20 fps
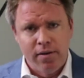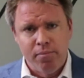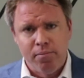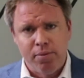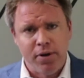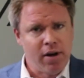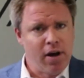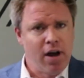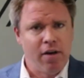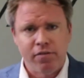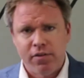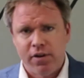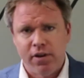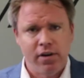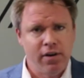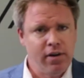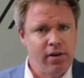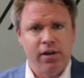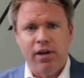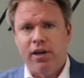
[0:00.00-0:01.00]
but
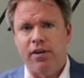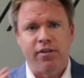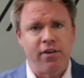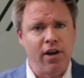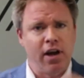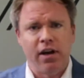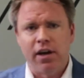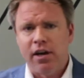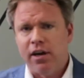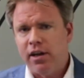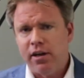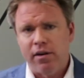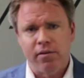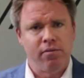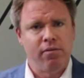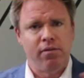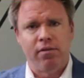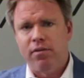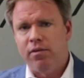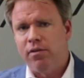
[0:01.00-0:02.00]
often it's done in a
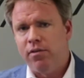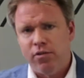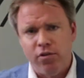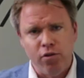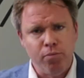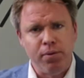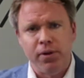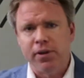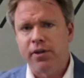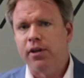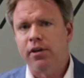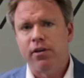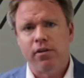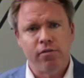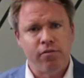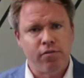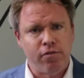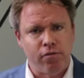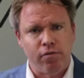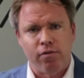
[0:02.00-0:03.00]

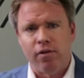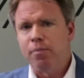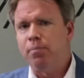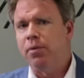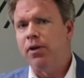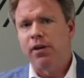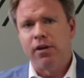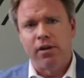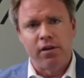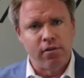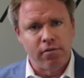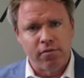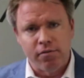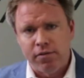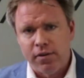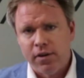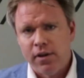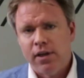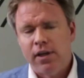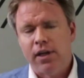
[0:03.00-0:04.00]
duplicative, replicative,